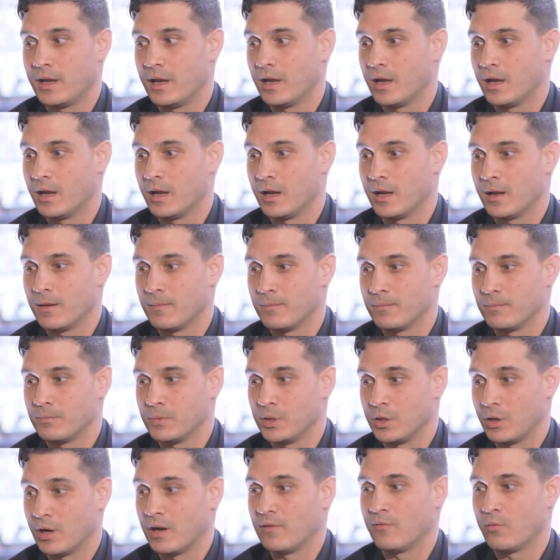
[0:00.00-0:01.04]
um,
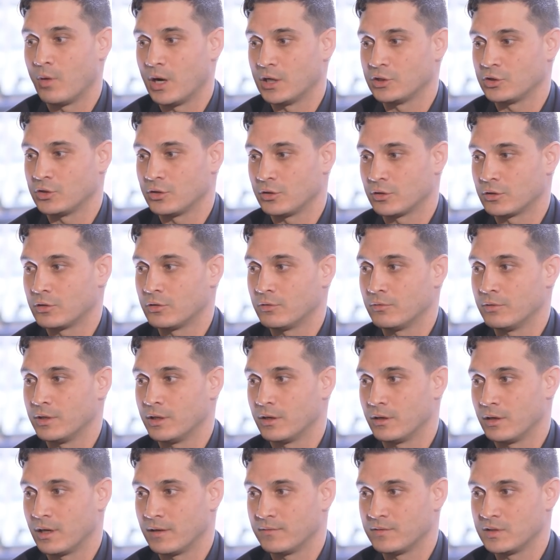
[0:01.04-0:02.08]
you know, I've watched your
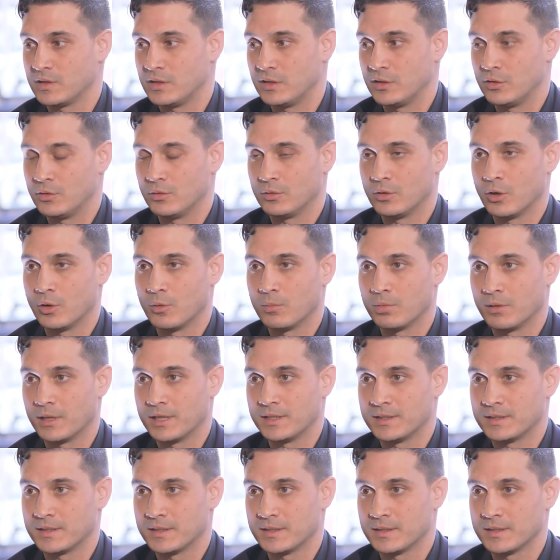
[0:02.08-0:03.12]
career and I've seen you go
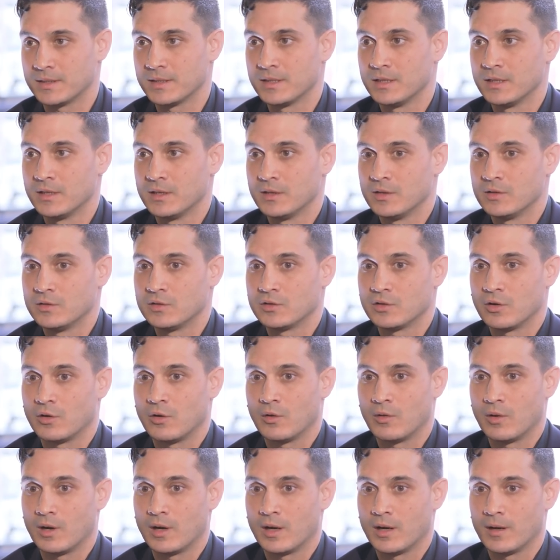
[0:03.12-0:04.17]
places.
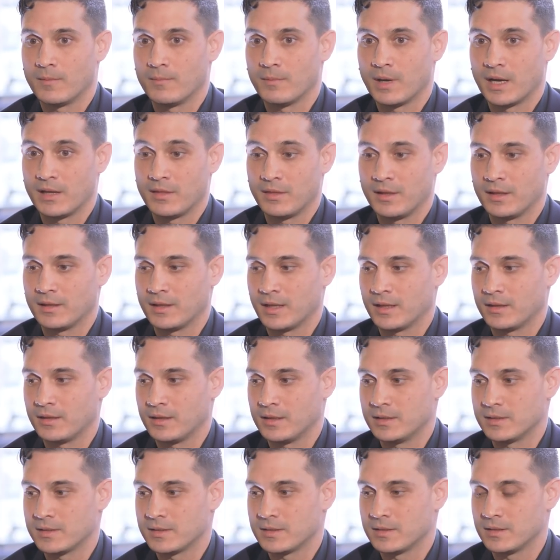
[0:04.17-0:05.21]
So um, I think that
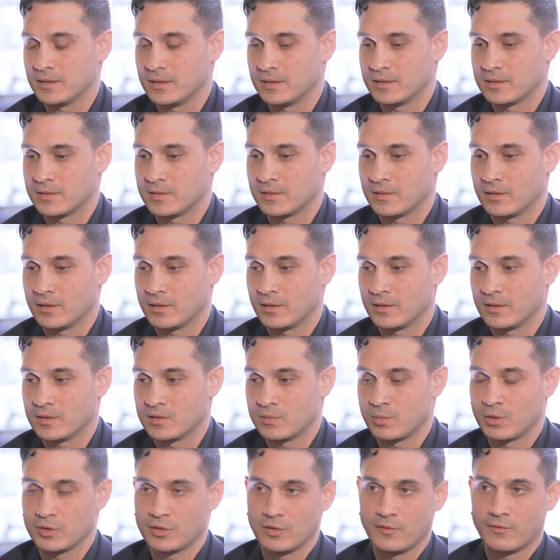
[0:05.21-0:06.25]
it's, it's uh,
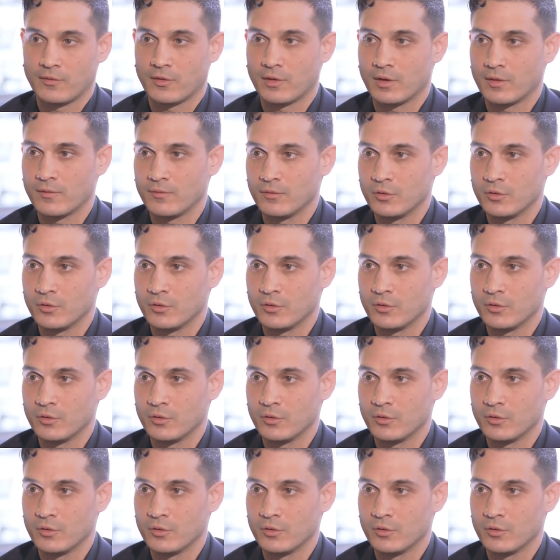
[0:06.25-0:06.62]
especially for our